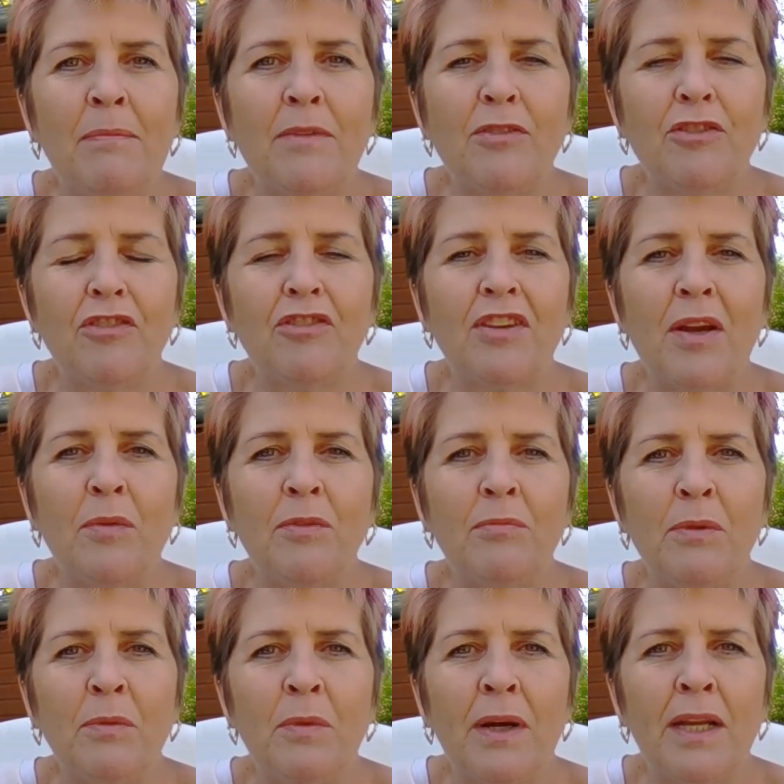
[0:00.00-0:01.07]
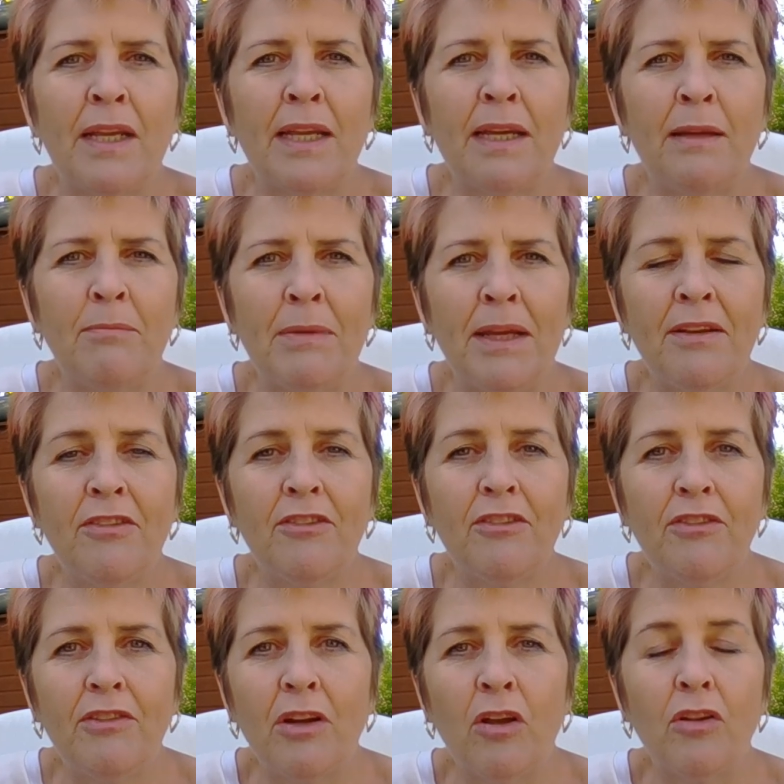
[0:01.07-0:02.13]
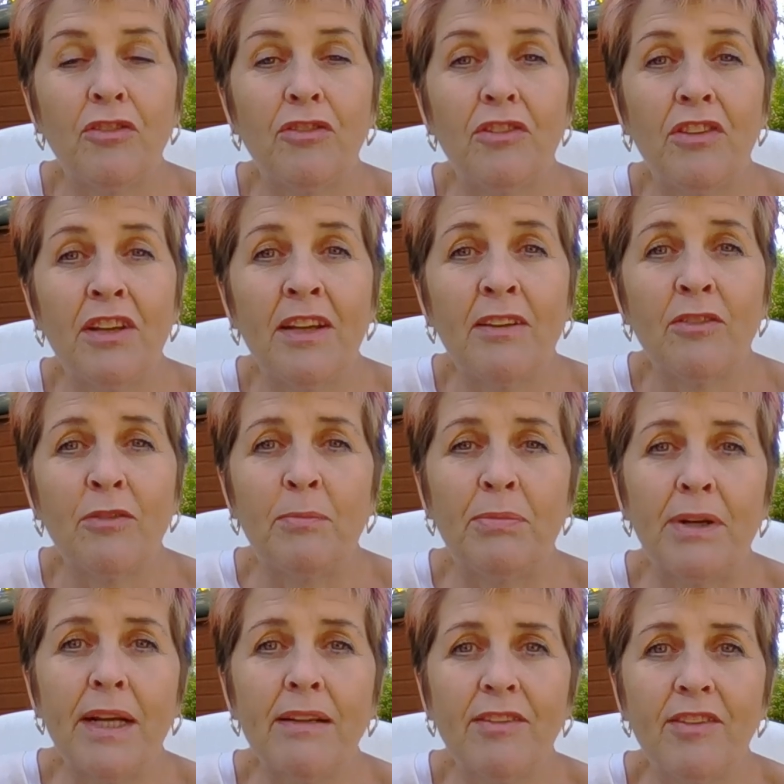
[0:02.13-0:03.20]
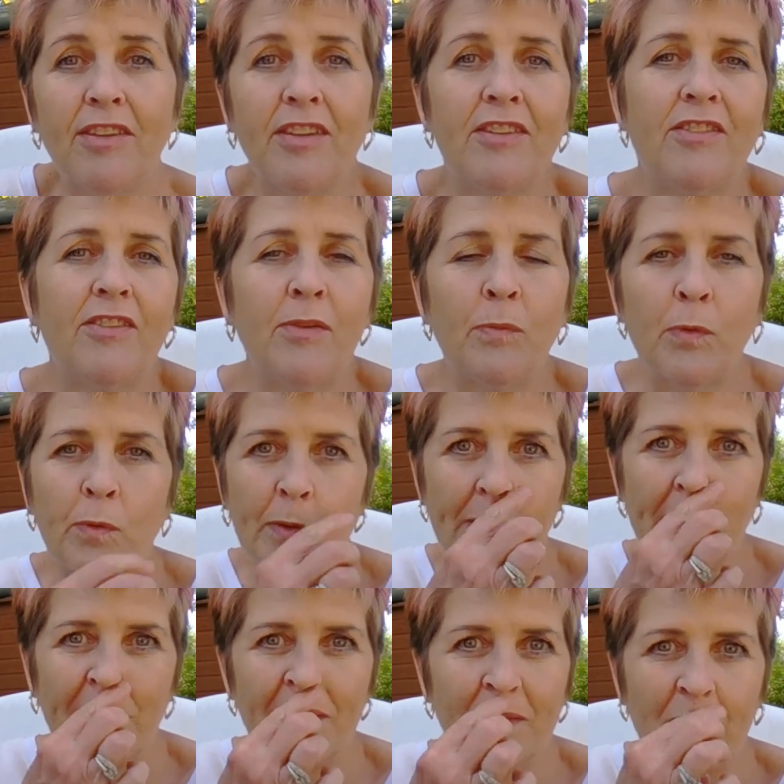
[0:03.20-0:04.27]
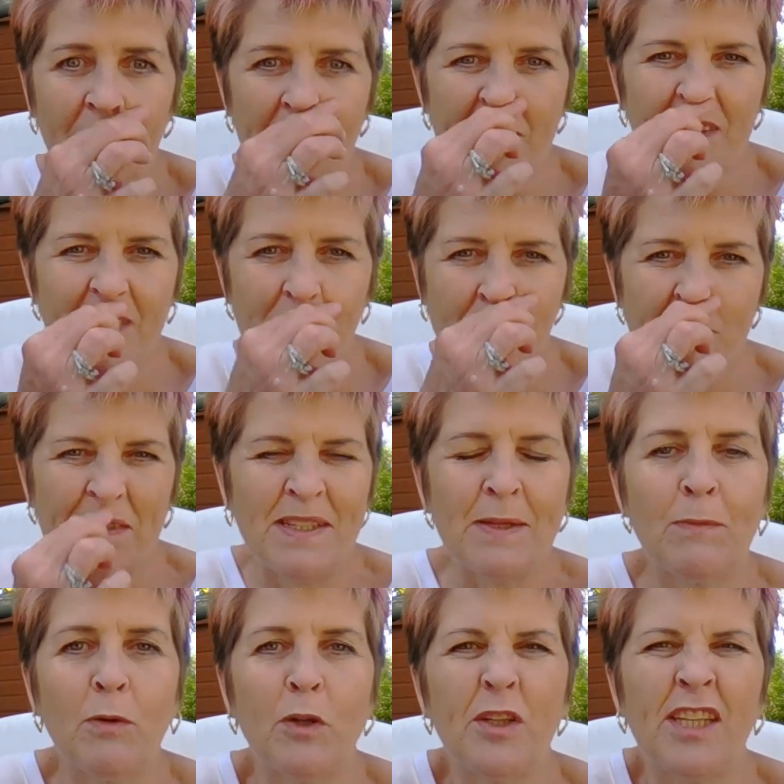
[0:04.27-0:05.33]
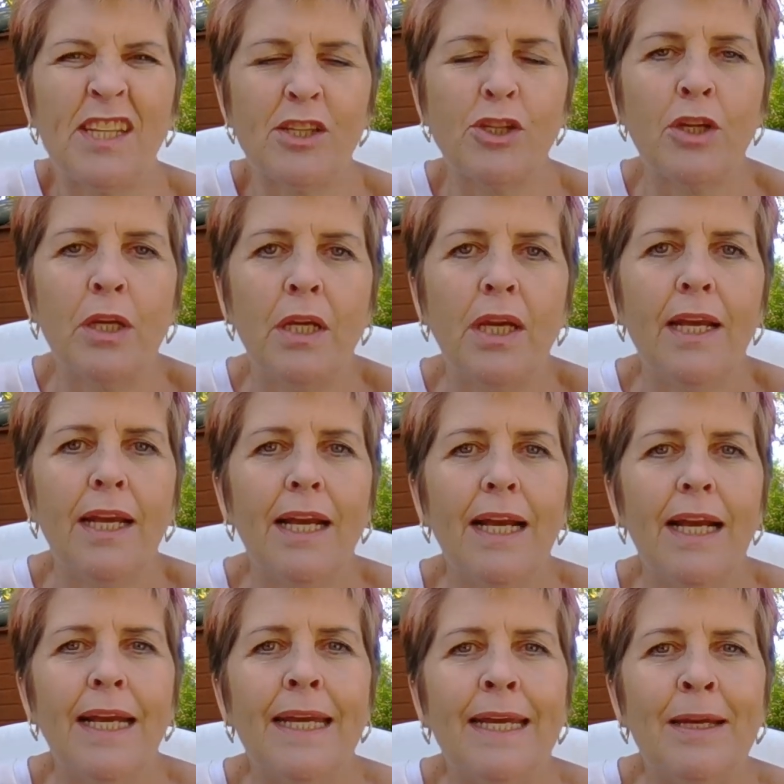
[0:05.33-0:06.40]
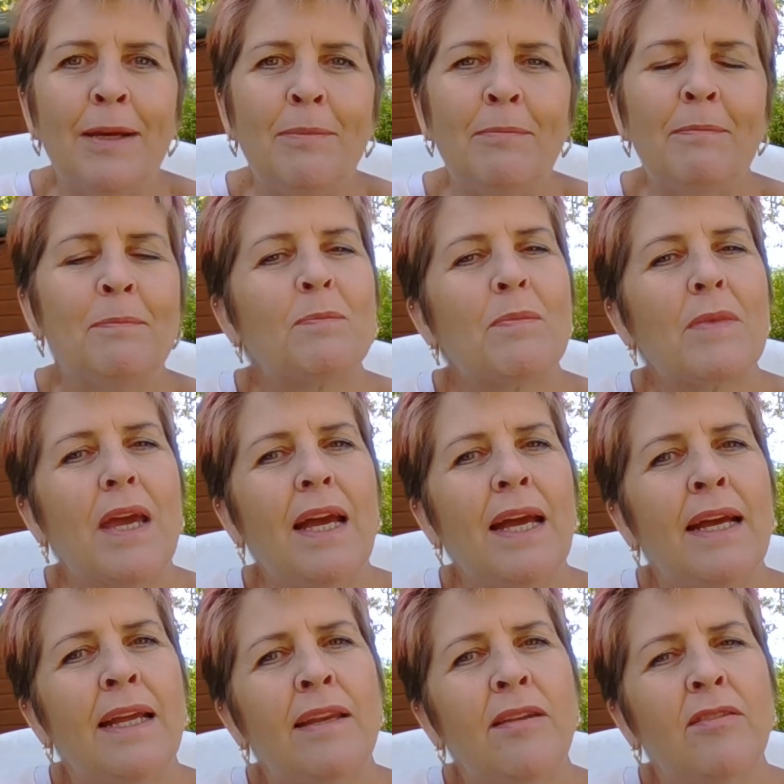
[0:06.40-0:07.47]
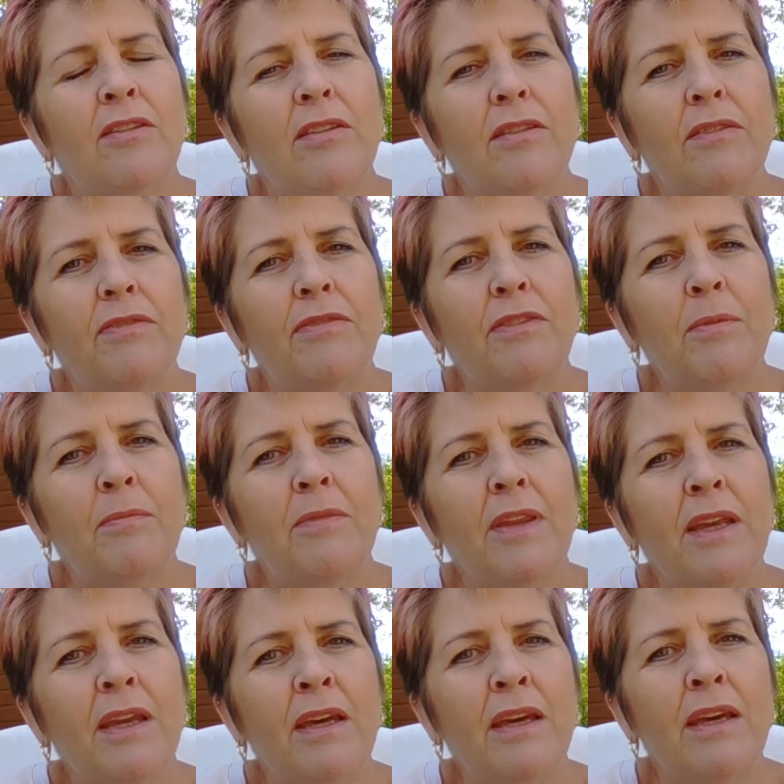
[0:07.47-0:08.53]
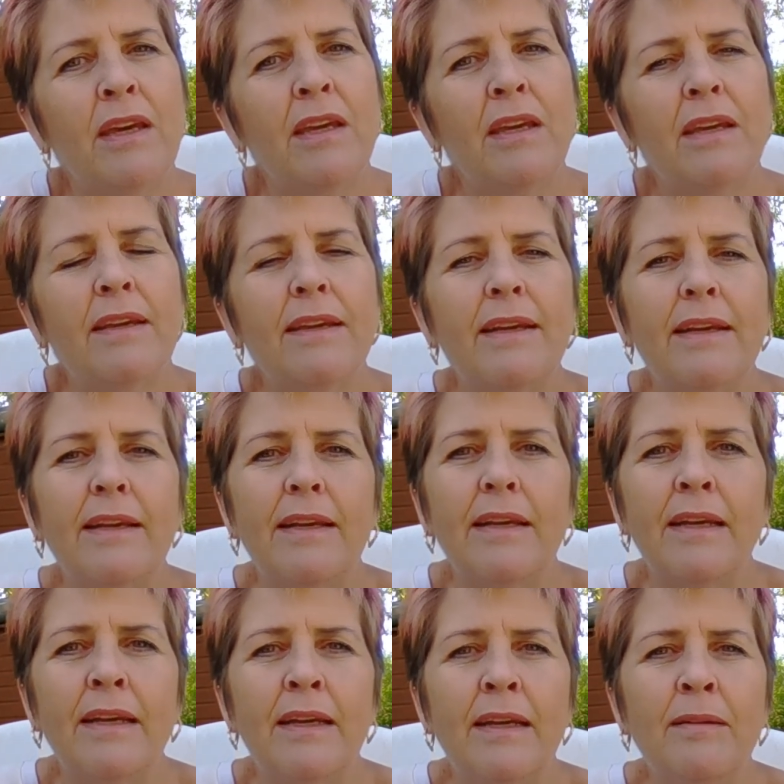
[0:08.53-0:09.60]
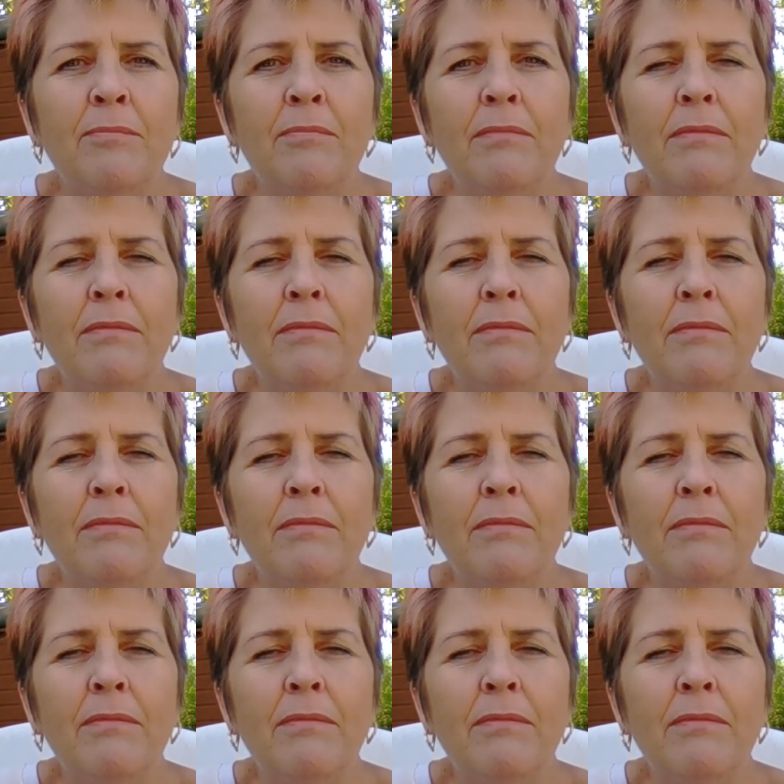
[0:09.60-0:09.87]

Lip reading: she sat with me while I made lots of things and practiced and one thing and another. Excuse me, I've got an itch. And from there, I